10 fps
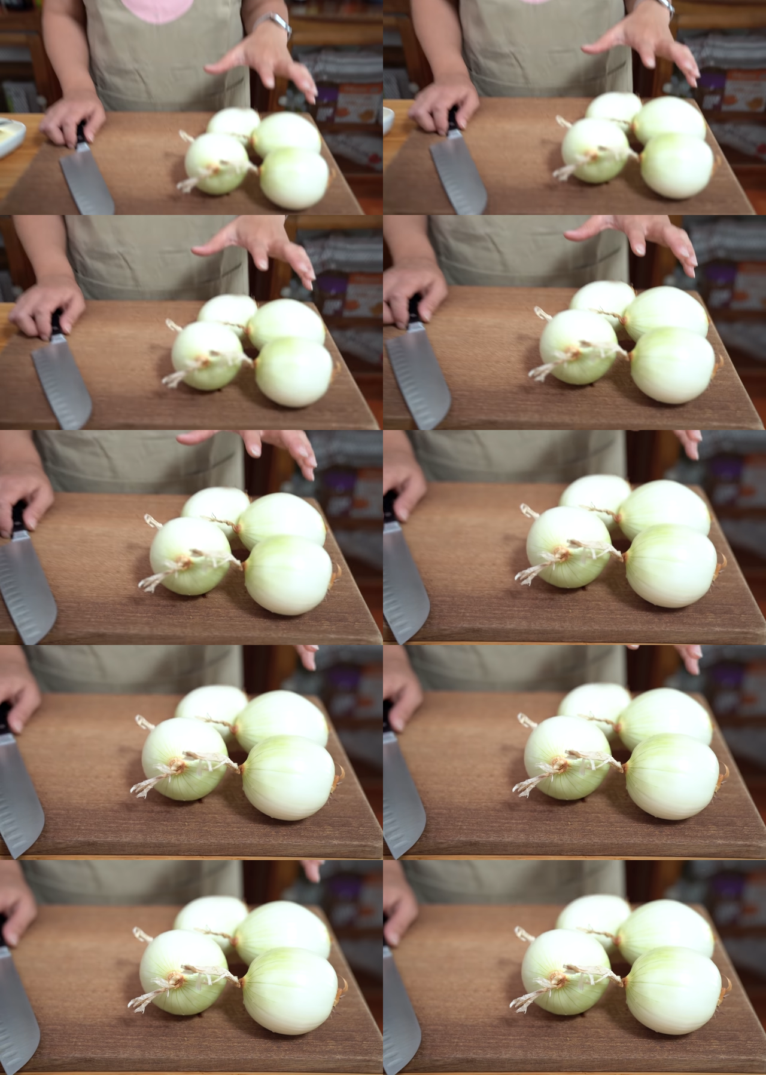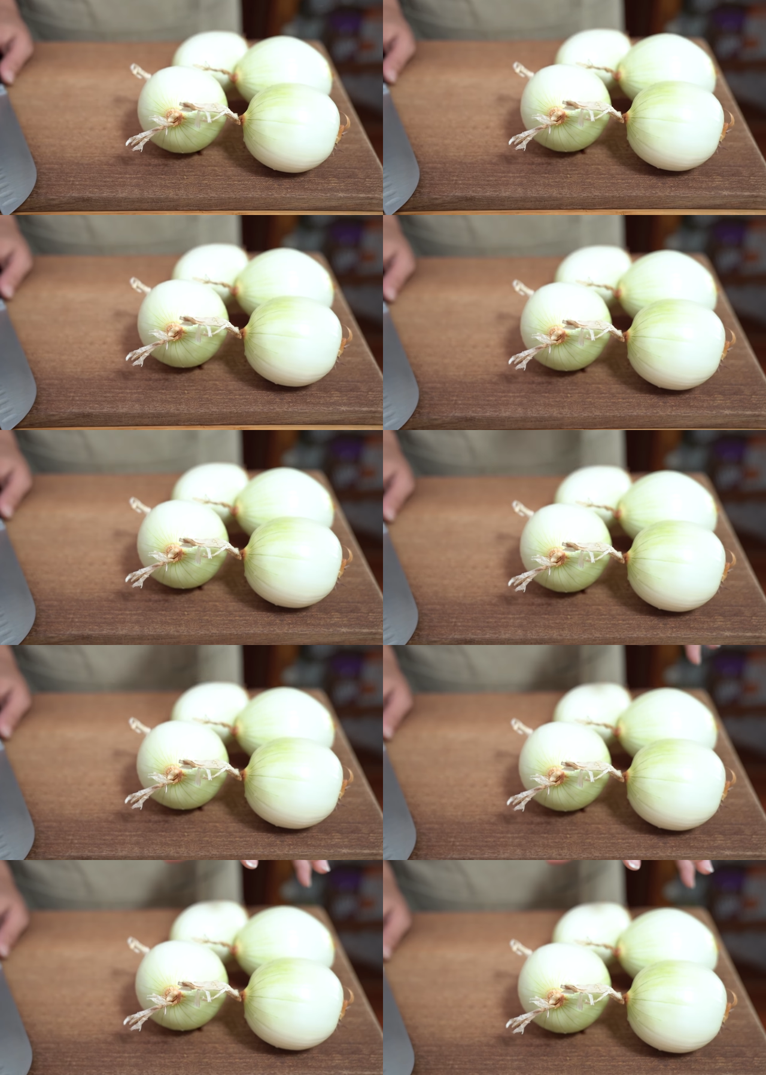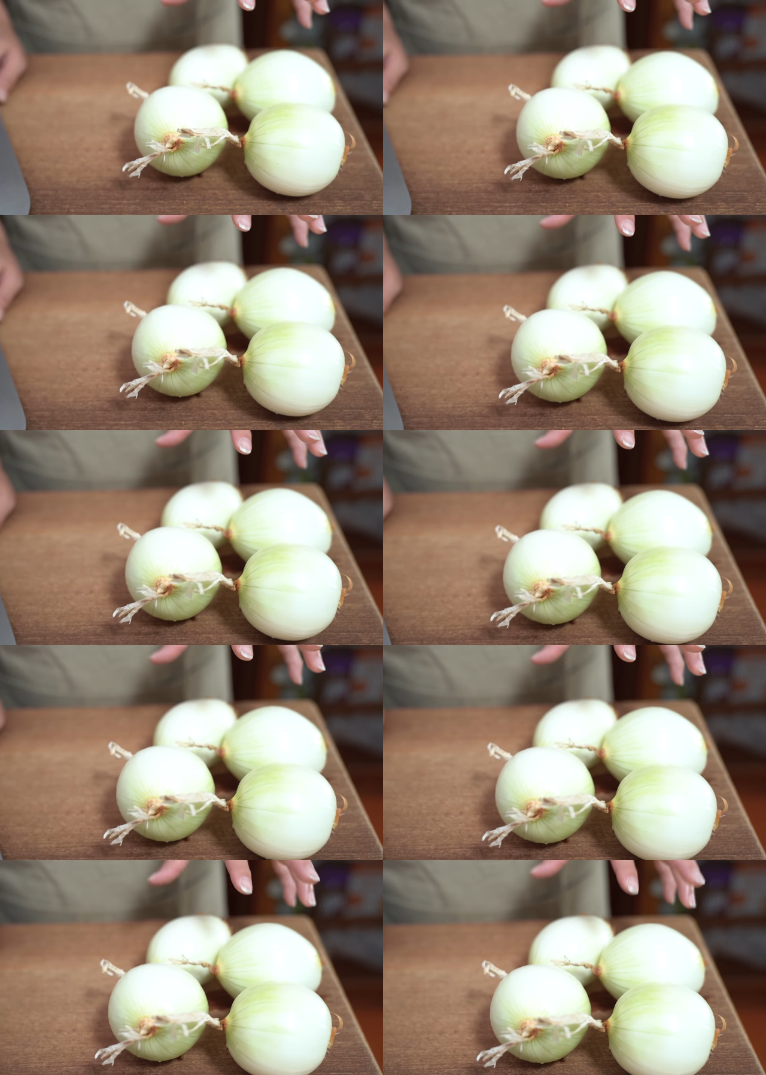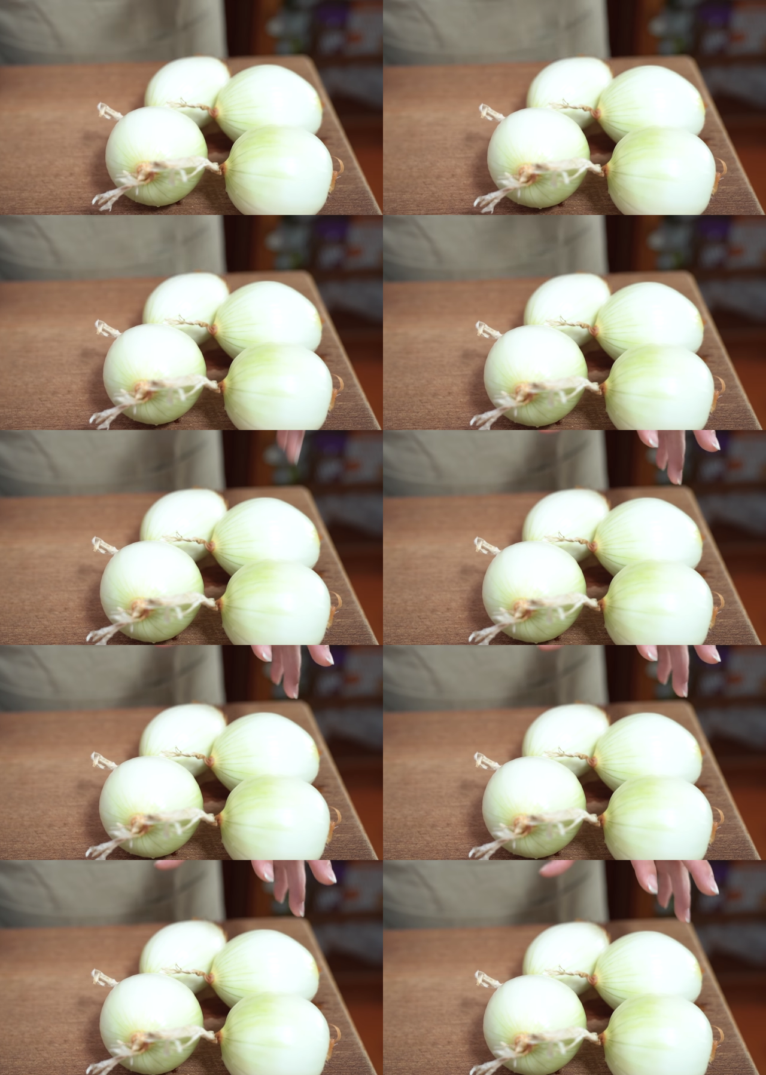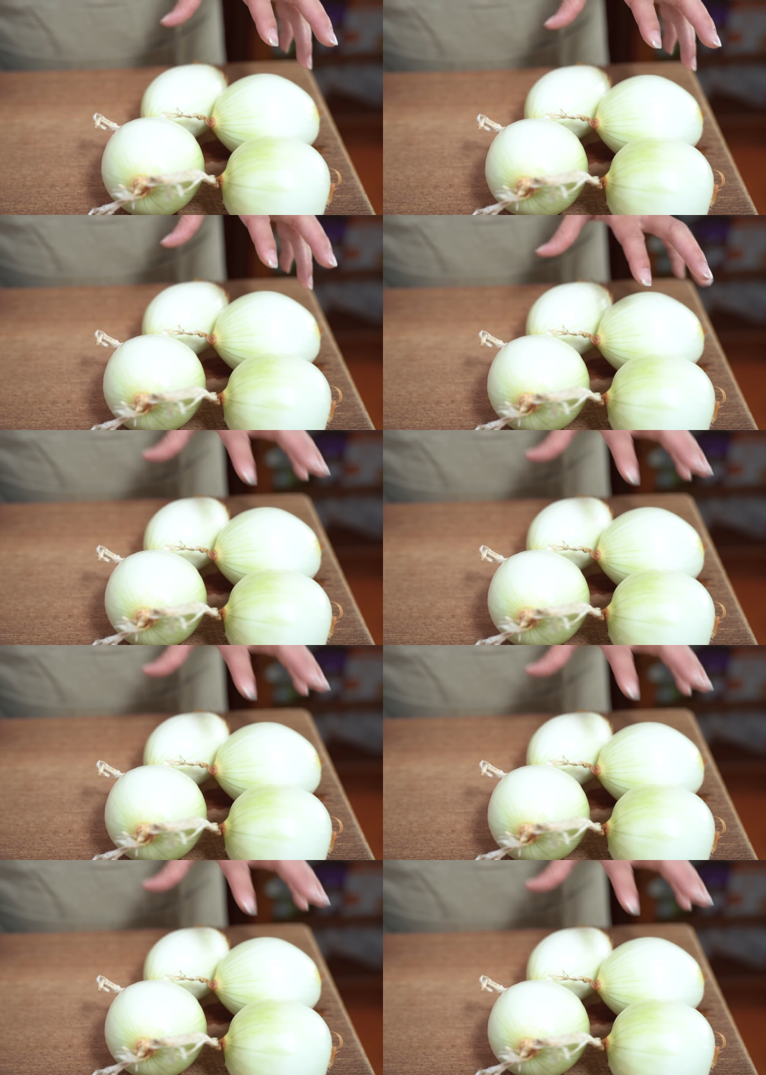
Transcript: (no speaker visible)